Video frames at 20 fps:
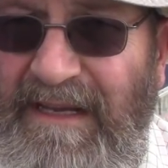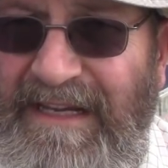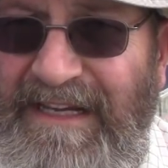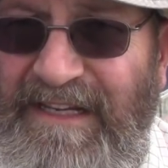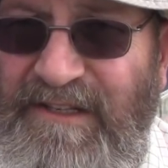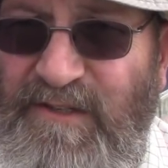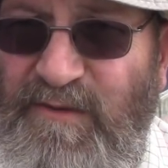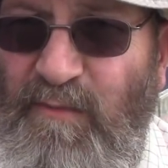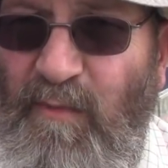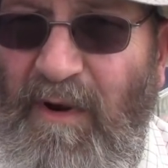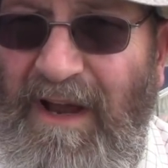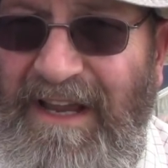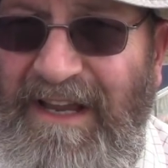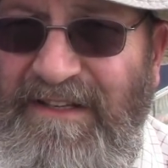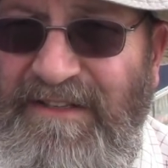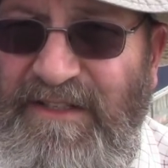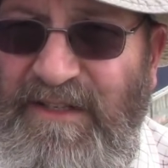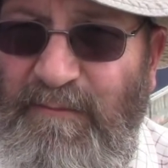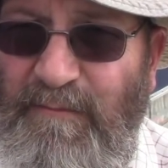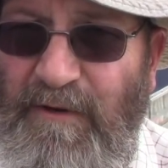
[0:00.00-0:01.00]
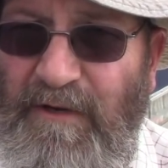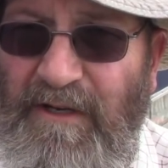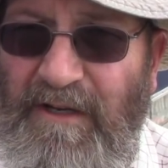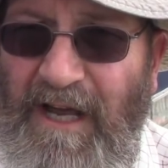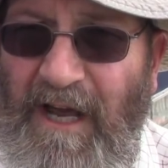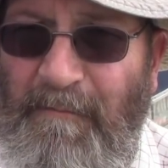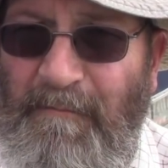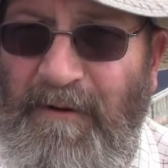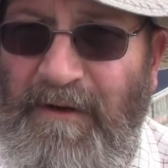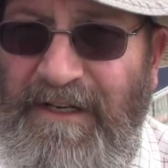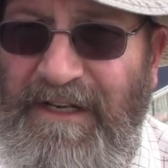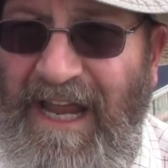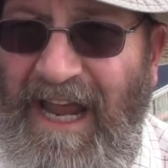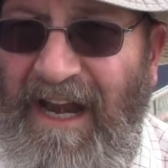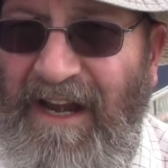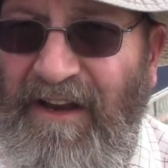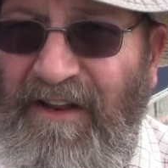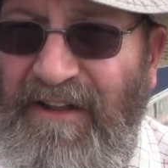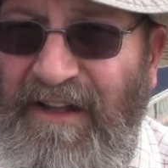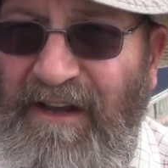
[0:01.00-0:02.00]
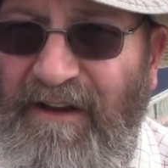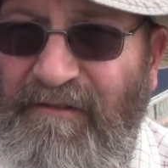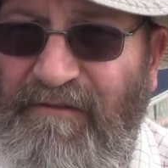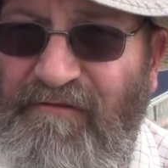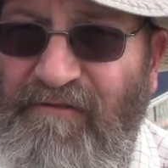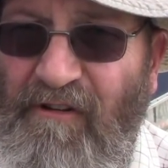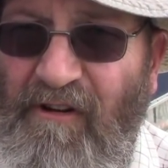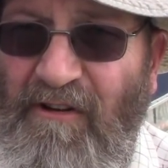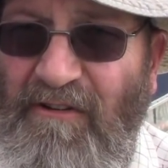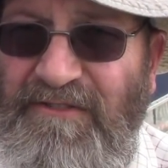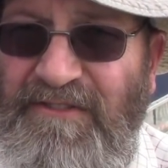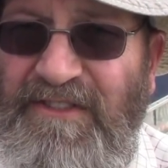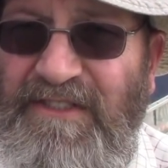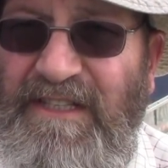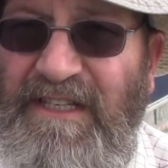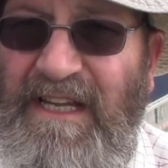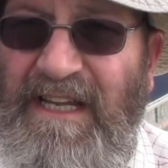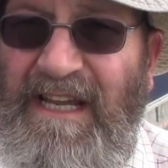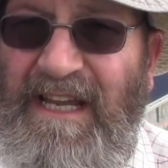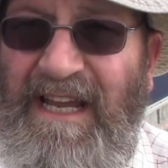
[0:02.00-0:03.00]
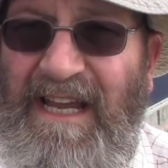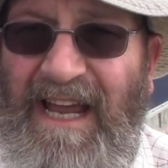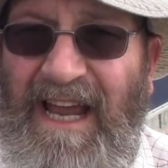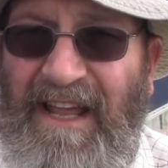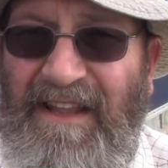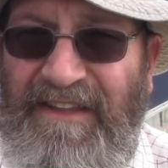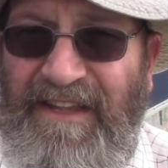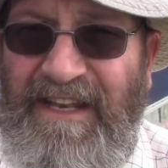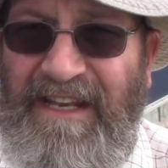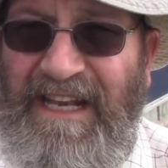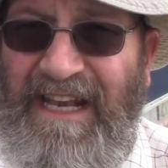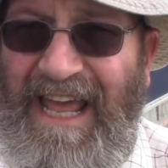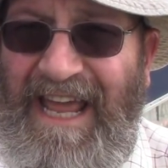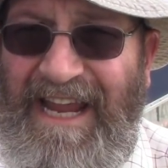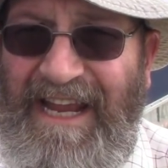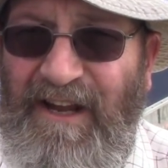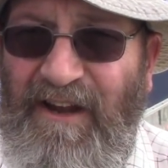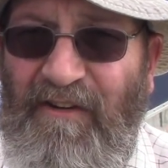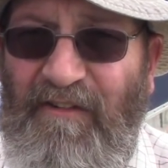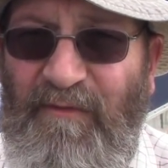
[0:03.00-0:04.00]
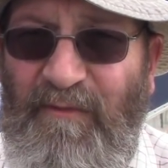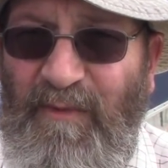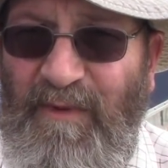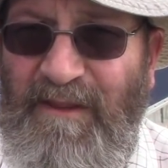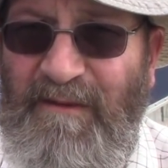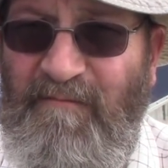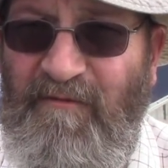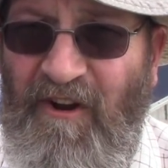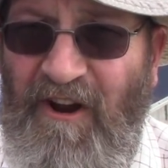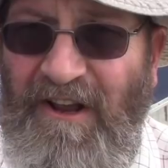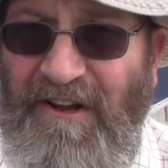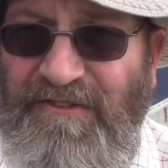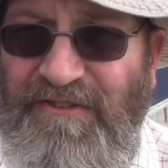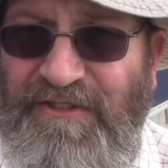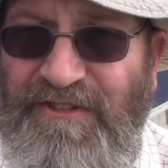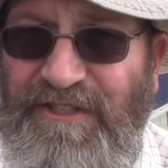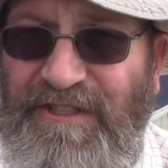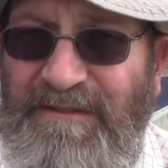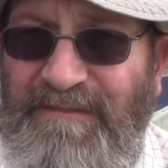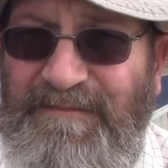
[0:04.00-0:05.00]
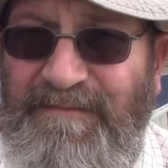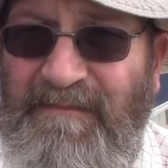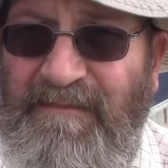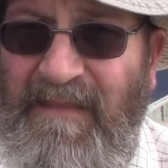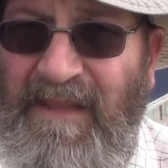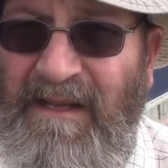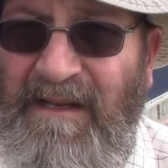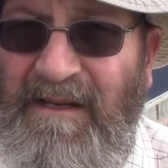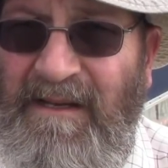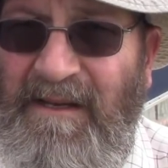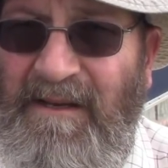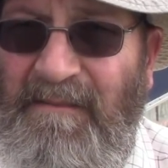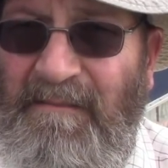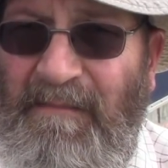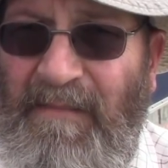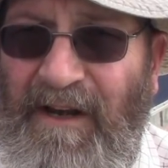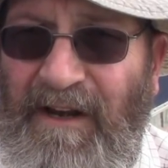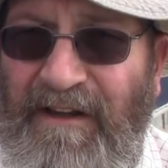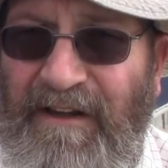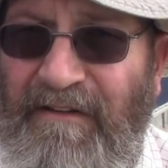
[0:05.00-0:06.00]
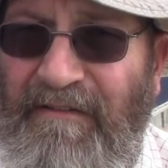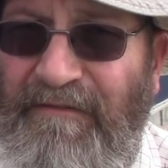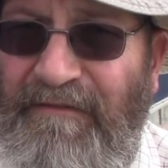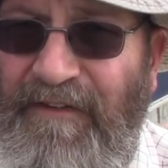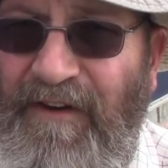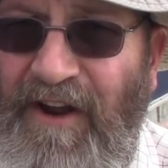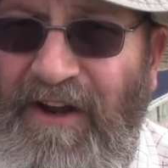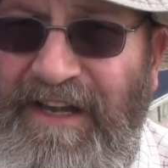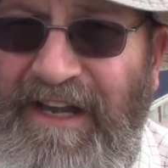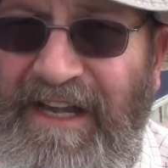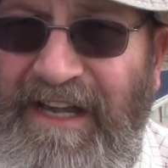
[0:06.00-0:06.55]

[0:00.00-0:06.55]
each way, as it were, up and down and then across, and then laying off with a brush. But I didn't find